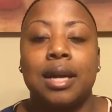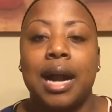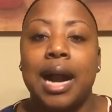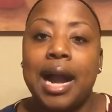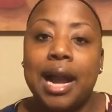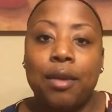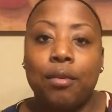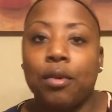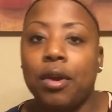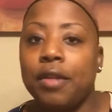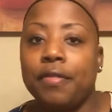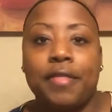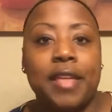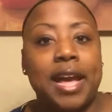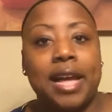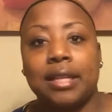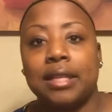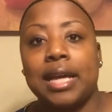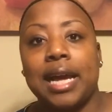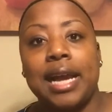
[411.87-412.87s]
I want
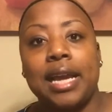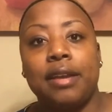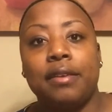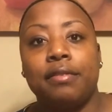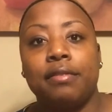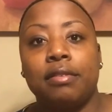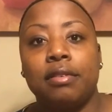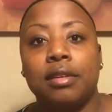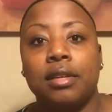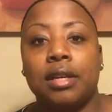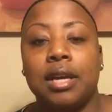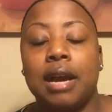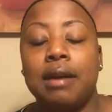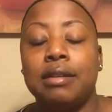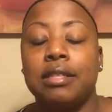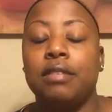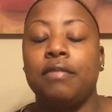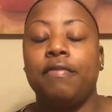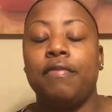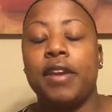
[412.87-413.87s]
that life. I
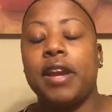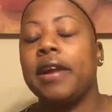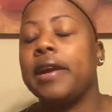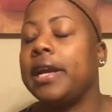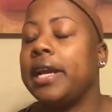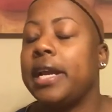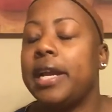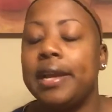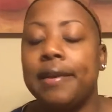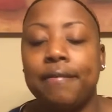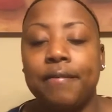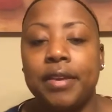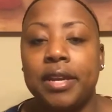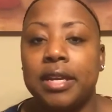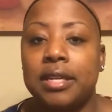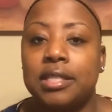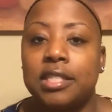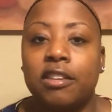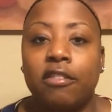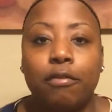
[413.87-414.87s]
was very
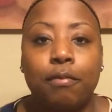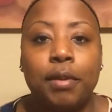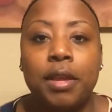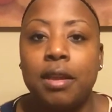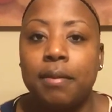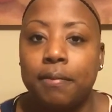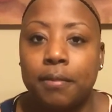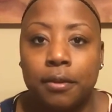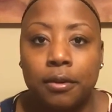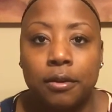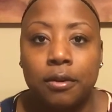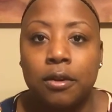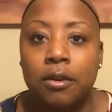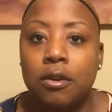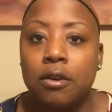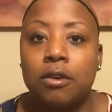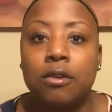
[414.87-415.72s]
envious of people